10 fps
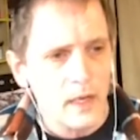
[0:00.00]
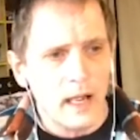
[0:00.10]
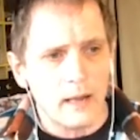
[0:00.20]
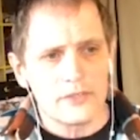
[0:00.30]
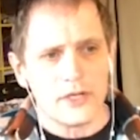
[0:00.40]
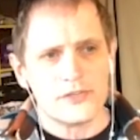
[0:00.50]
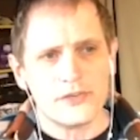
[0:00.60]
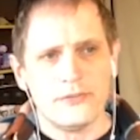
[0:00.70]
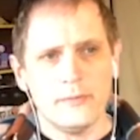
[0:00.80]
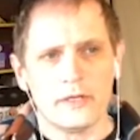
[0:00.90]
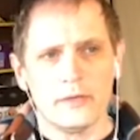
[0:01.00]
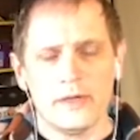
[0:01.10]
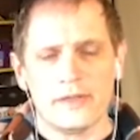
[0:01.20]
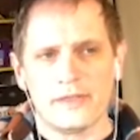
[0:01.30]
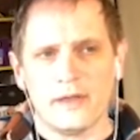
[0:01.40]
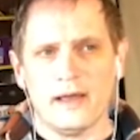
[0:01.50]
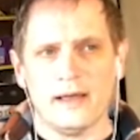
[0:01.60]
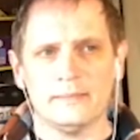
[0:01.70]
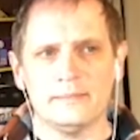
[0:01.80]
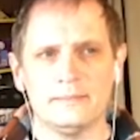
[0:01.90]
I was also familiar with
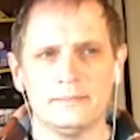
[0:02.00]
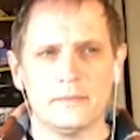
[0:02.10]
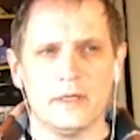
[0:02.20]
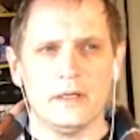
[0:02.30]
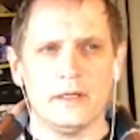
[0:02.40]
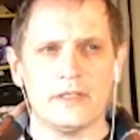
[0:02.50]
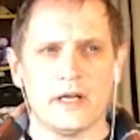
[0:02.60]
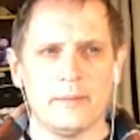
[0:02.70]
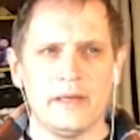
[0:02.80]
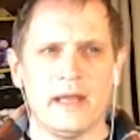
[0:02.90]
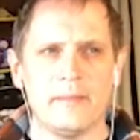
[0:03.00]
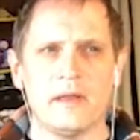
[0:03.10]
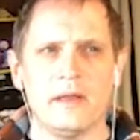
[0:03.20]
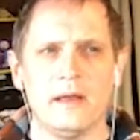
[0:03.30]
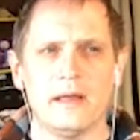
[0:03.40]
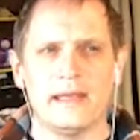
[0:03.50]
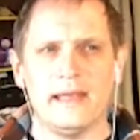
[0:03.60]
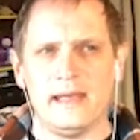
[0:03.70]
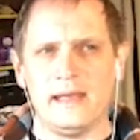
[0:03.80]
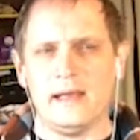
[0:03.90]
a gentleman named
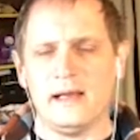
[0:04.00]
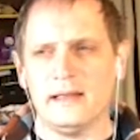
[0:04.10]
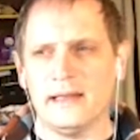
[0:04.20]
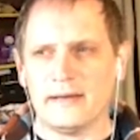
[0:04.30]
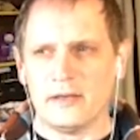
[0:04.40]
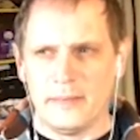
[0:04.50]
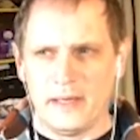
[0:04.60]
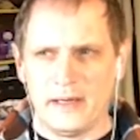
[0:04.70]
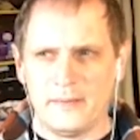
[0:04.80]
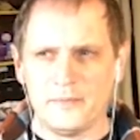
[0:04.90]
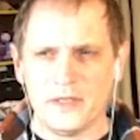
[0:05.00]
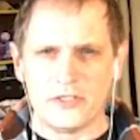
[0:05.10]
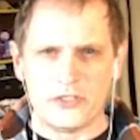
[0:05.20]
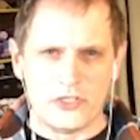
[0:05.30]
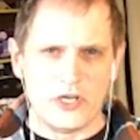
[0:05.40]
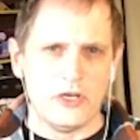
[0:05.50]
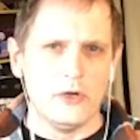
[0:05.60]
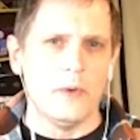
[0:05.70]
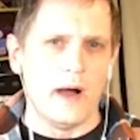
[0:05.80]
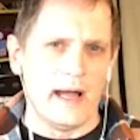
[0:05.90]
Guy Laramie. It's
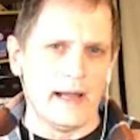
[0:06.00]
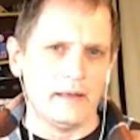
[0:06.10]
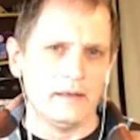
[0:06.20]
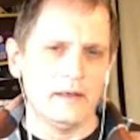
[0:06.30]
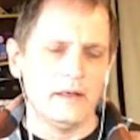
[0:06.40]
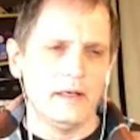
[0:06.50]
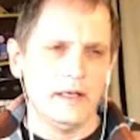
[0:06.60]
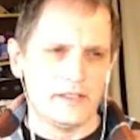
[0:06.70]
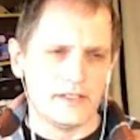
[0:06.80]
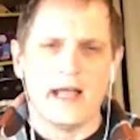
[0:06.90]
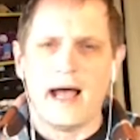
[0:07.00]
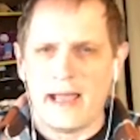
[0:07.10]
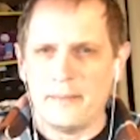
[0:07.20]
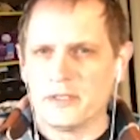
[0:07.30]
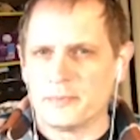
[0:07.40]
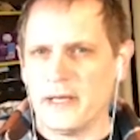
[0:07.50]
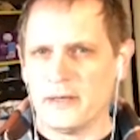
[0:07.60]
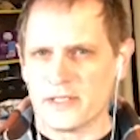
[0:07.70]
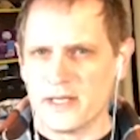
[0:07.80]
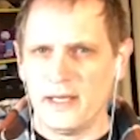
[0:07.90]
G-U-Y. It's Guy, but
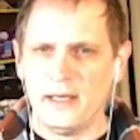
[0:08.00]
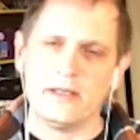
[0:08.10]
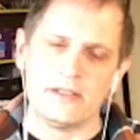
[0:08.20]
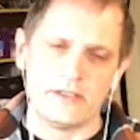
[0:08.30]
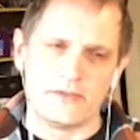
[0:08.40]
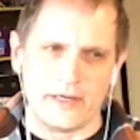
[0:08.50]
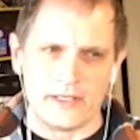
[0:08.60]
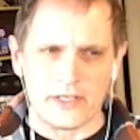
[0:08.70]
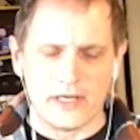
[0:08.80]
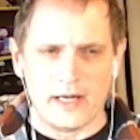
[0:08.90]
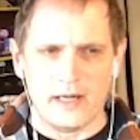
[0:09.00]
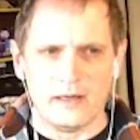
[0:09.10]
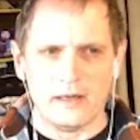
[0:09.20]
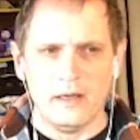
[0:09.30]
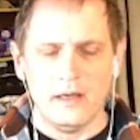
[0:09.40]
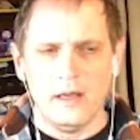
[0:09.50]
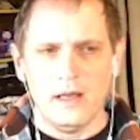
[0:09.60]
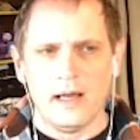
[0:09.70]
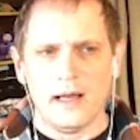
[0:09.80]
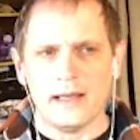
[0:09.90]
pronounced Guy because he's French-Canadian.
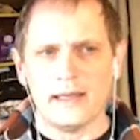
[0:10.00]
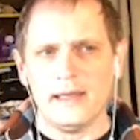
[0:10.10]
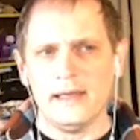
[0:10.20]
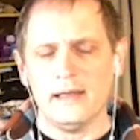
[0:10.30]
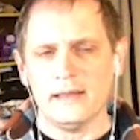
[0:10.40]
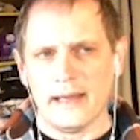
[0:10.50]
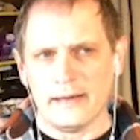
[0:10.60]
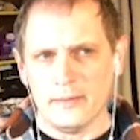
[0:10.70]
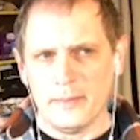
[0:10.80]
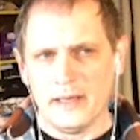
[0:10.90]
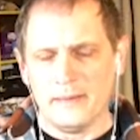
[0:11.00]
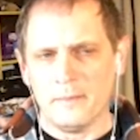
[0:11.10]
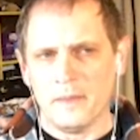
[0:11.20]
Guy Laramie.